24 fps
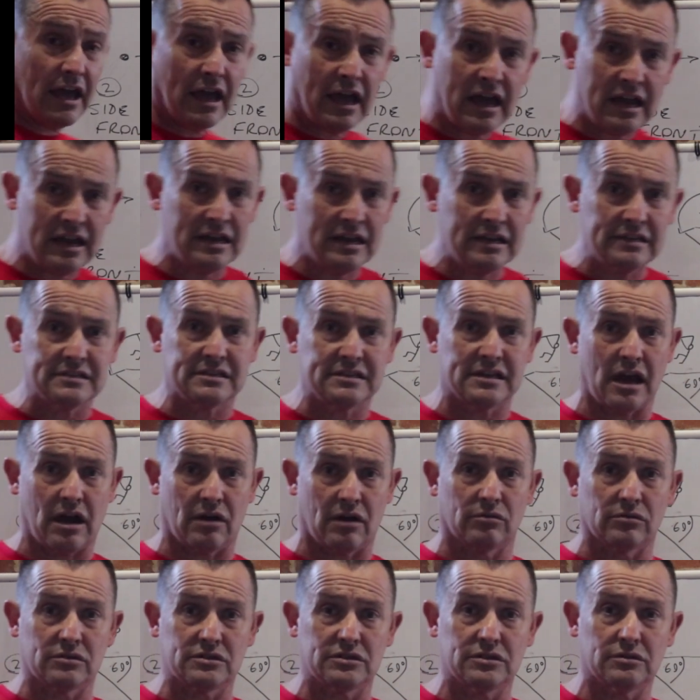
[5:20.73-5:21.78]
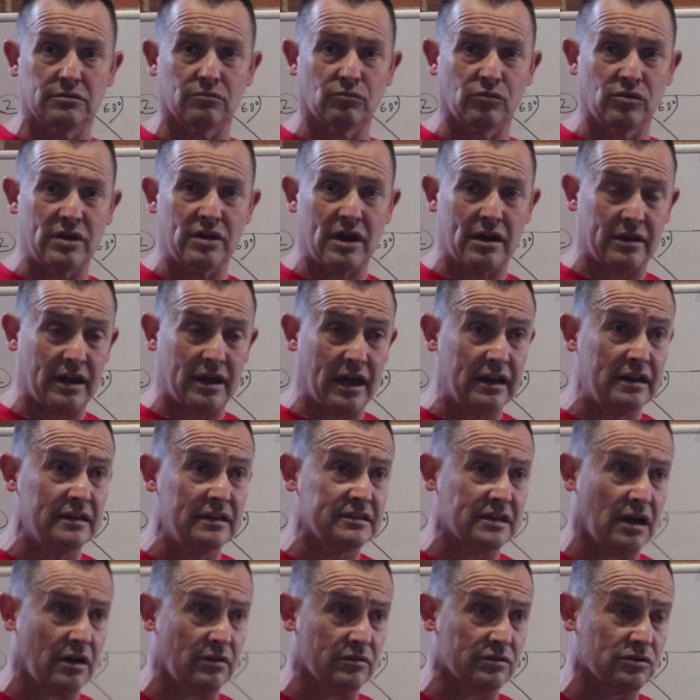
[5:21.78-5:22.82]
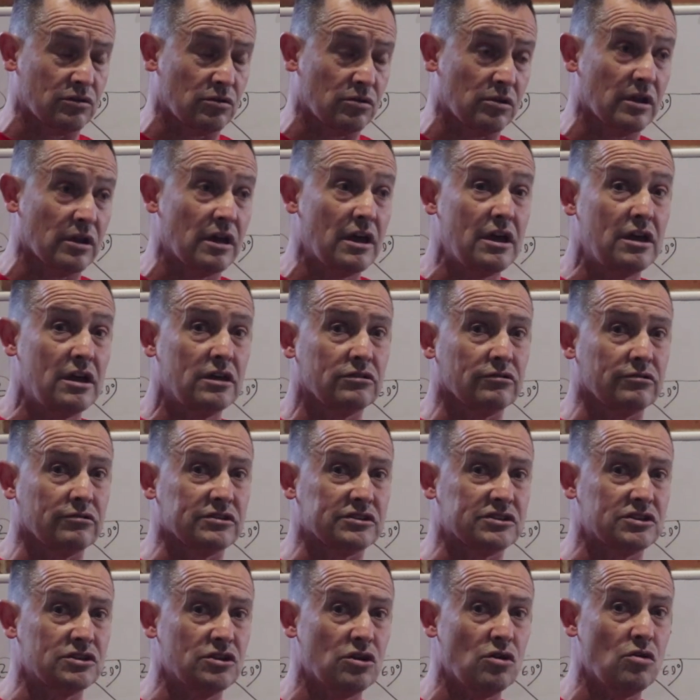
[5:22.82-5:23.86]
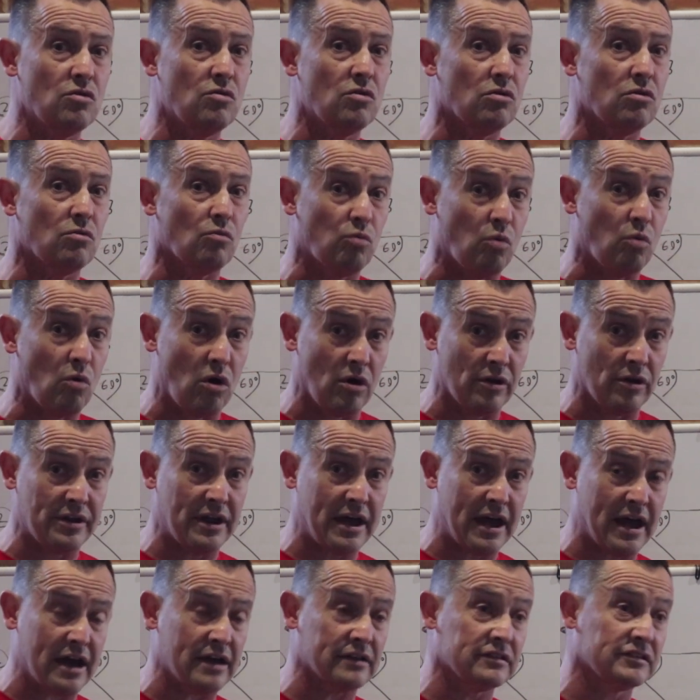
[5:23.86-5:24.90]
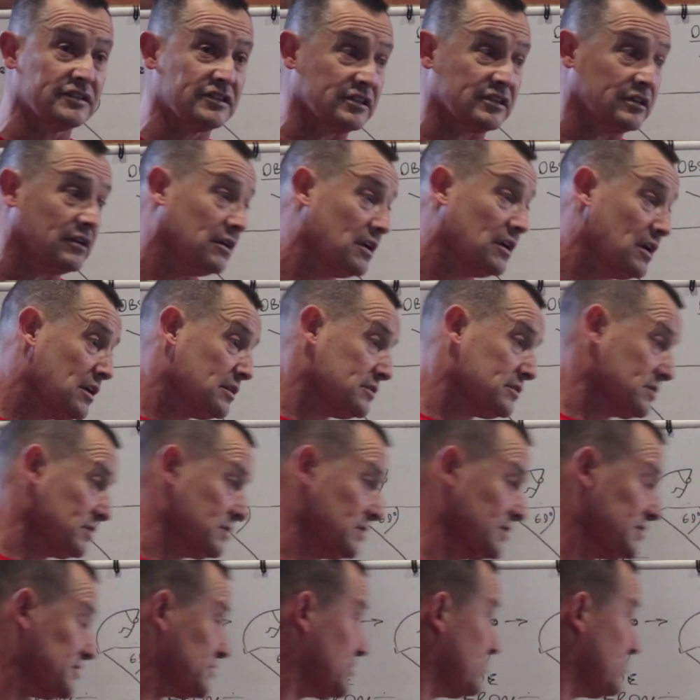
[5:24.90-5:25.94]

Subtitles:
any doubt at all, there is no one answer to this